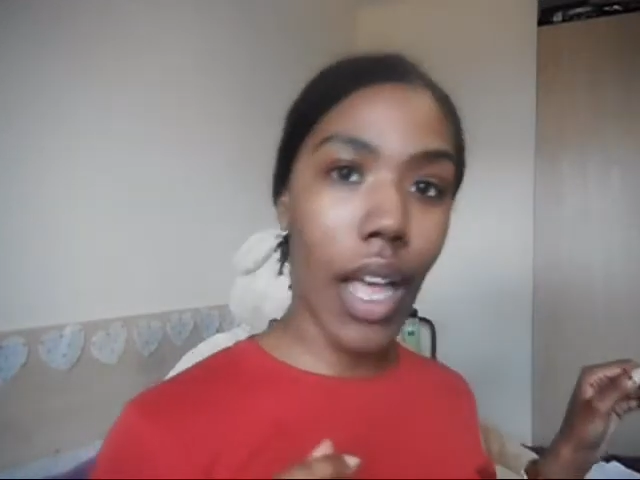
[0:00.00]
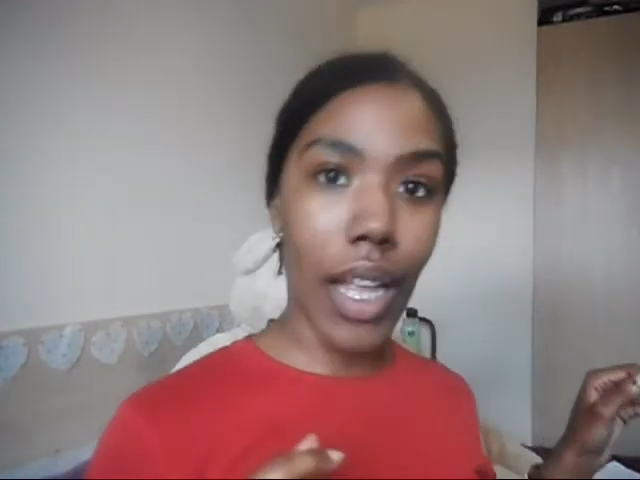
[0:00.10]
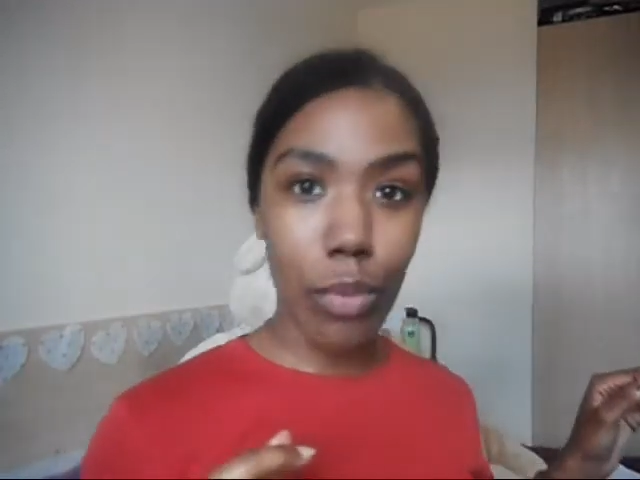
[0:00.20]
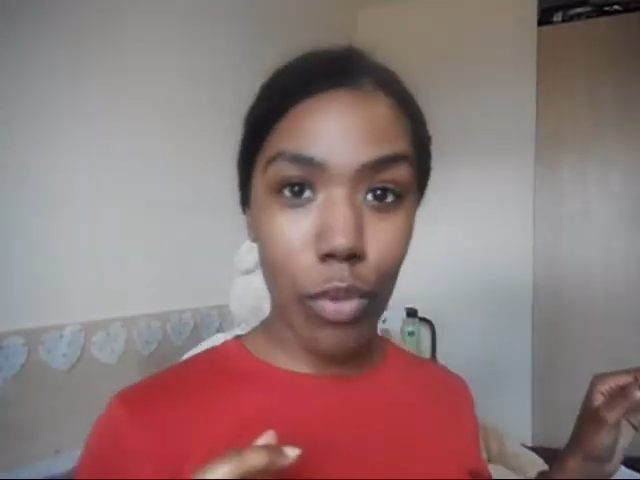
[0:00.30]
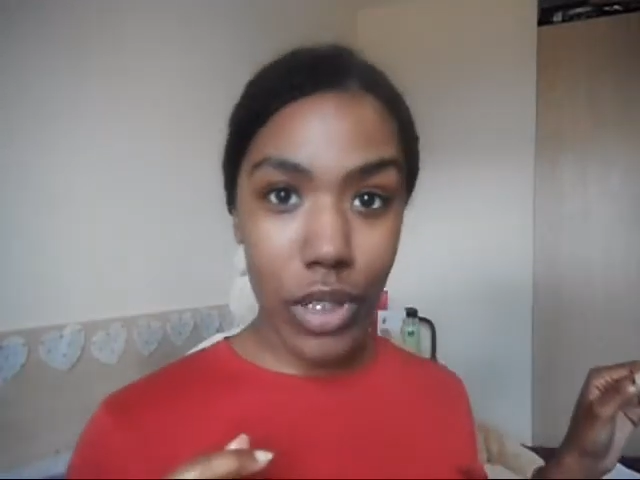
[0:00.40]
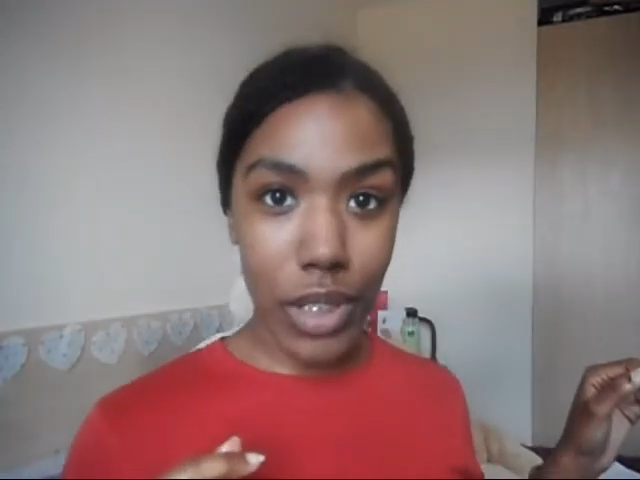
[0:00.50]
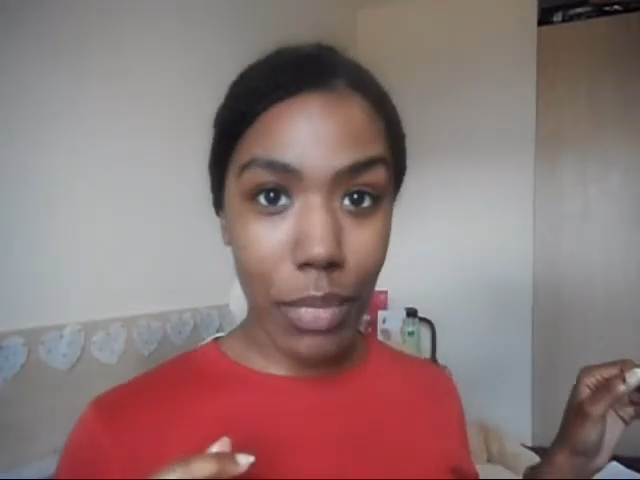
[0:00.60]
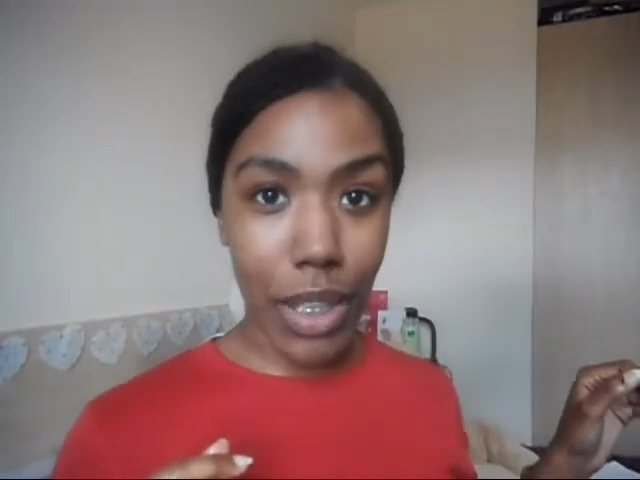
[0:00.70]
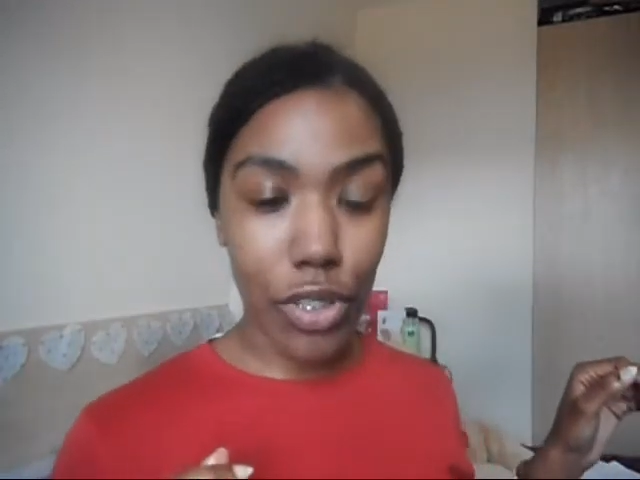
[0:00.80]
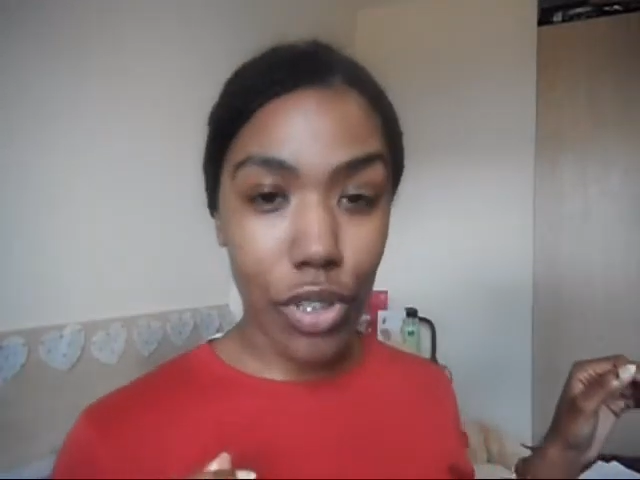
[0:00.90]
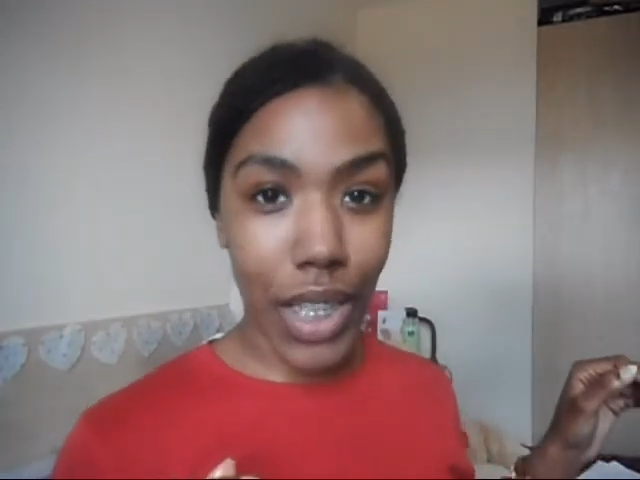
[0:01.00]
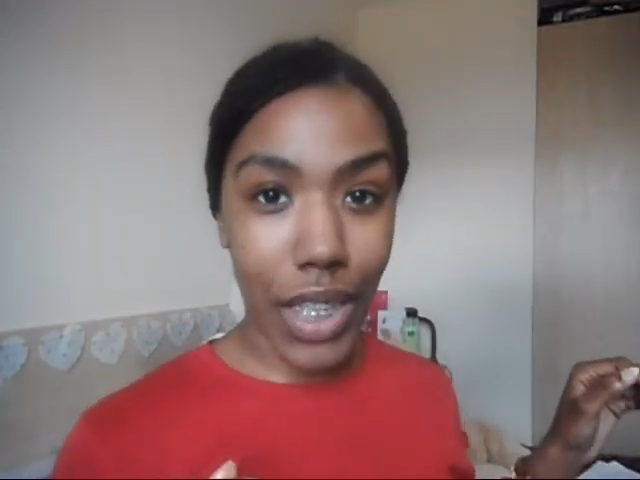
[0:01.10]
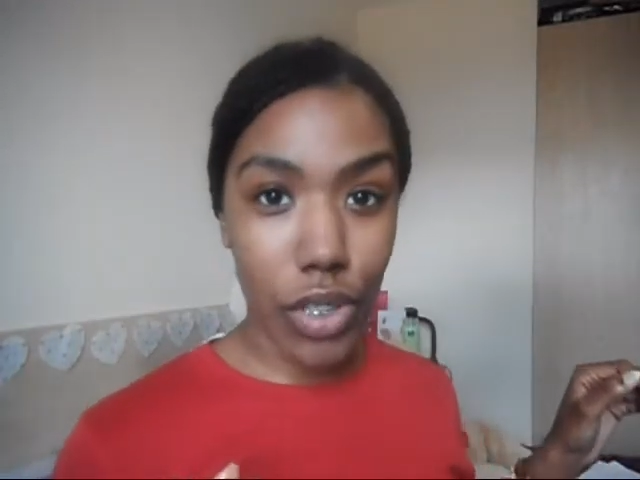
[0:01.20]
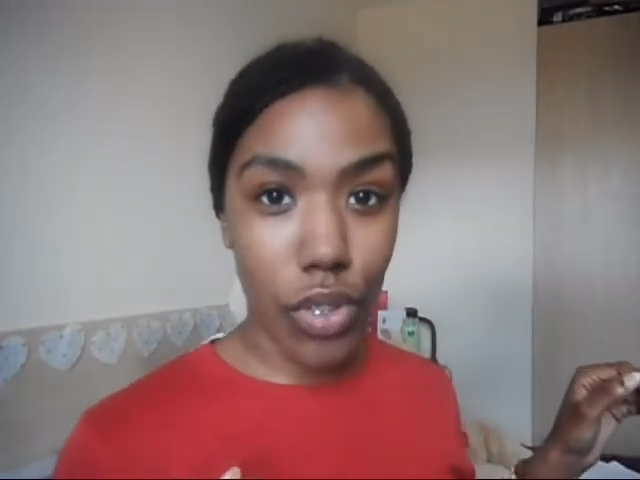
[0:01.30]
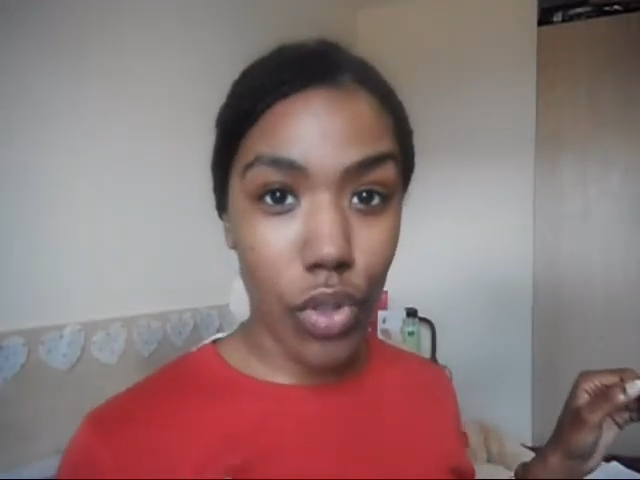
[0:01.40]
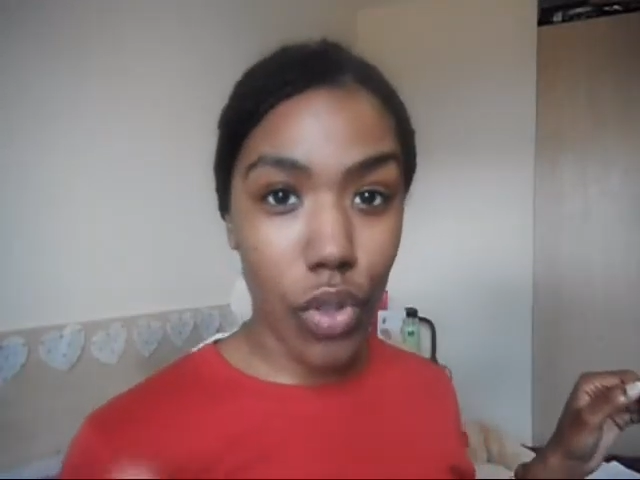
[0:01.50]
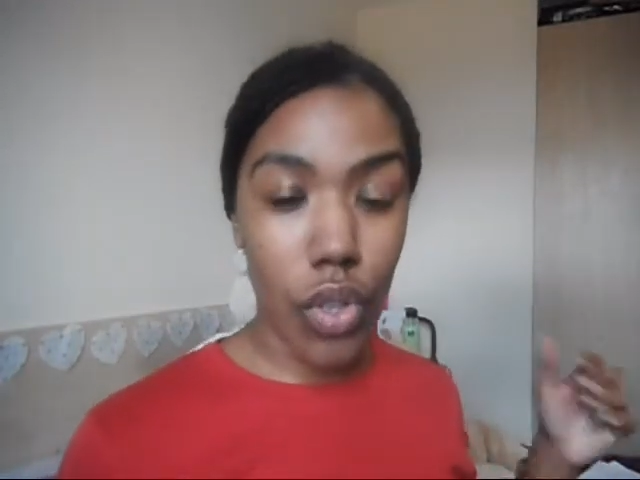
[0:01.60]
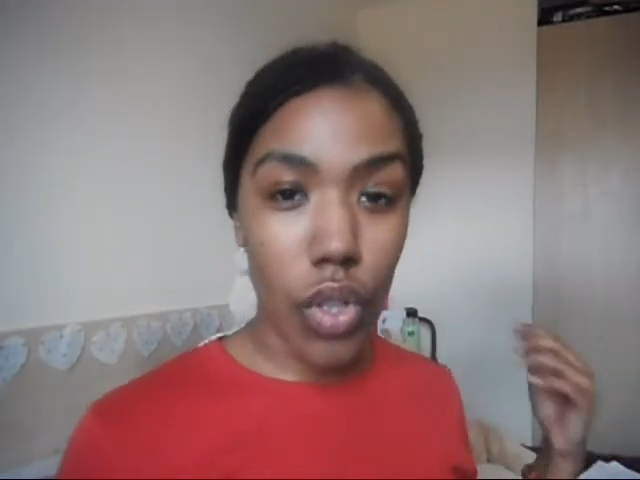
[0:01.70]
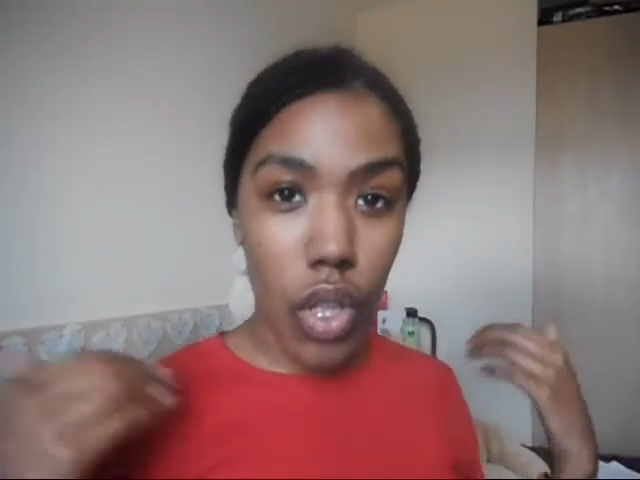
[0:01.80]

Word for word: I want to make sure that it's not